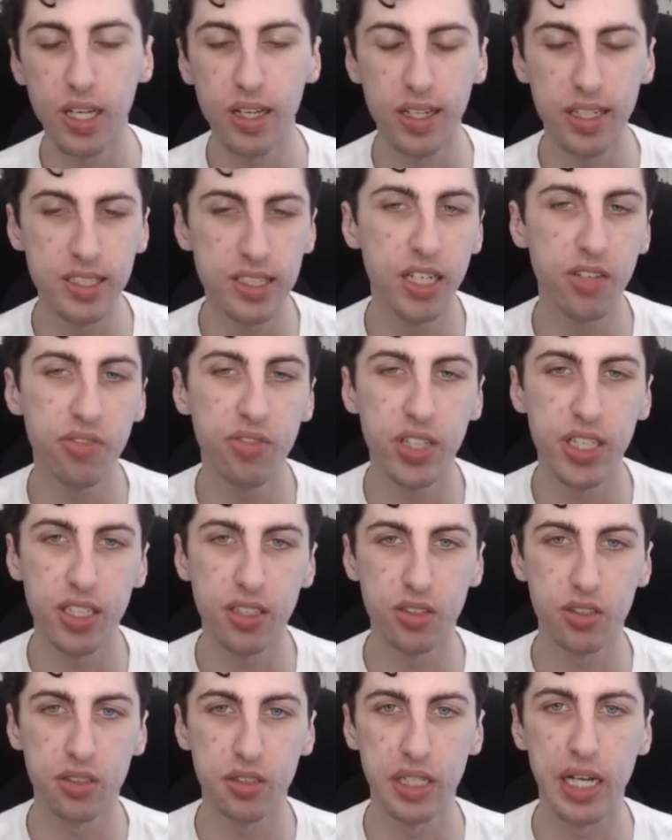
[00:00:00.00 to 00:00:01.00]
It's definitely a
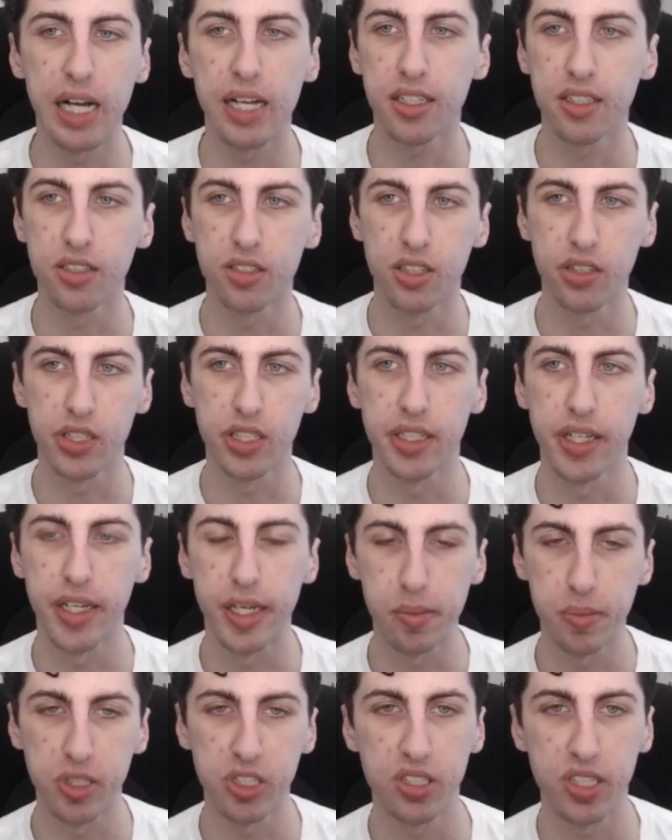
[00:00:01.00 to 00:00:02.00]
little lacking on the
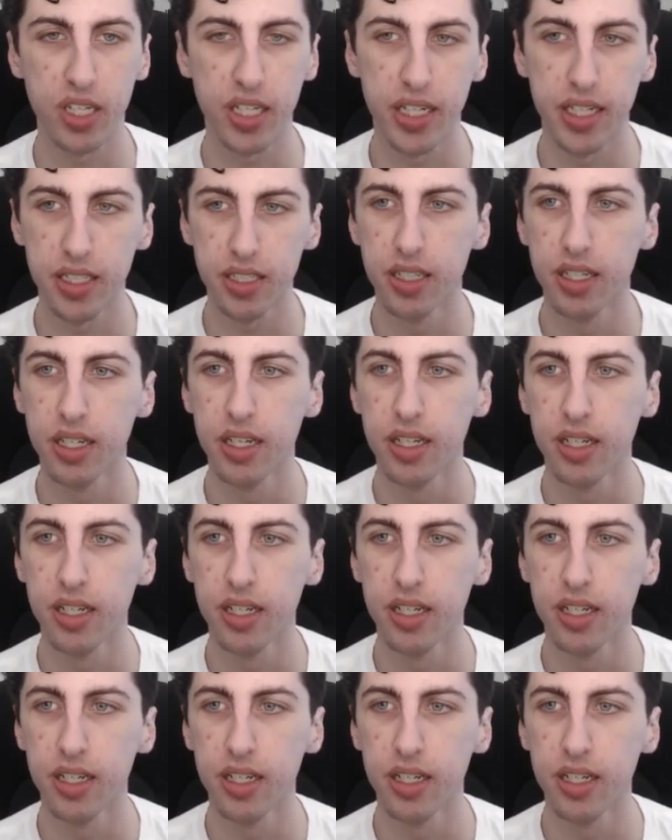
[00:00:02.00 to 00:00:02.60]
damage side,